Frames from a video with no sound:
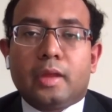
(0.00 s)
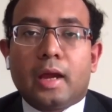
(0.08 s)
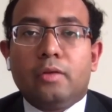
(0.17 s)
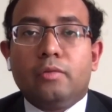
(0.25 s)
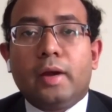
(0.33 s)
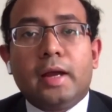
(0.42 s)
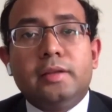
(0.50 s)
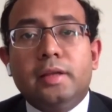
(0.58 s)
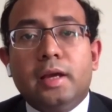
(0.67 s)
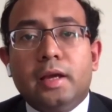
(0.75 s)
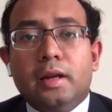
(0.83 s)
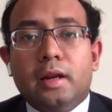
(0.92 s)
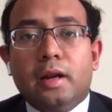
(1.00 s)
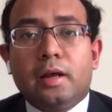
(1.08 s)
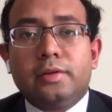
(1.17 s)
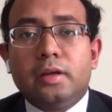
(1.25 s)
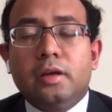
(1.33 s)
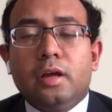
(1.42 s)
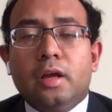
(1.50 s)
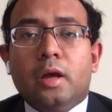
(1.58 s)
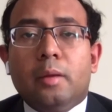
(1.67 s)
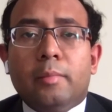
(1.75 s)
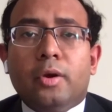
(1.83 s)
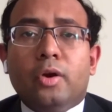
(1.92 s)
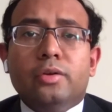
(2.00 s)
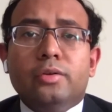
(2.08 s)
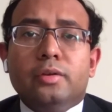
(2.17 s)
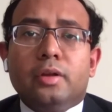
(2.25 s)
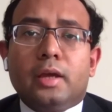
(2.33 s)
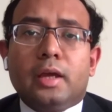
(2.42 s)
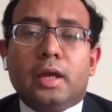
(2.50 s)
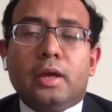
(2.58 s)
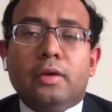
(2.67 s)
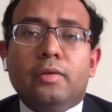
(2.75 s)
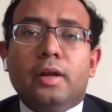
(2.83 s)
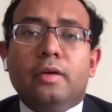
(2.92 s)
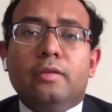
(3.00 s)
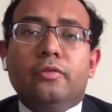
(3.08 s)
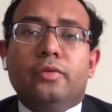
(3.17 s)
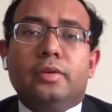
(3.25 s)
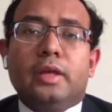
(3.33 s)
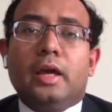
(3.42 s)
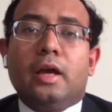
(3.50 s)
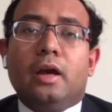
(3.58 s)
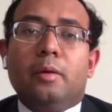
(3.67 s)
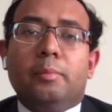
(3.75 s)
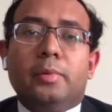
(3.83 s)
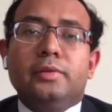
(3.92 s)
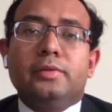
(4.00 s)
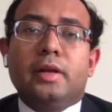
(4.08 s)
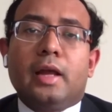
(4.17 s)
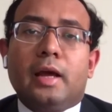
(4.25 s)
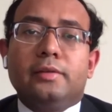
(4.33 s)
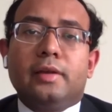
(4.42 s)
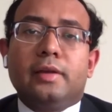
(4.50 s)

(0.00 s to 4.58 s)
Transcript: and why are they inelastic because even if say a person has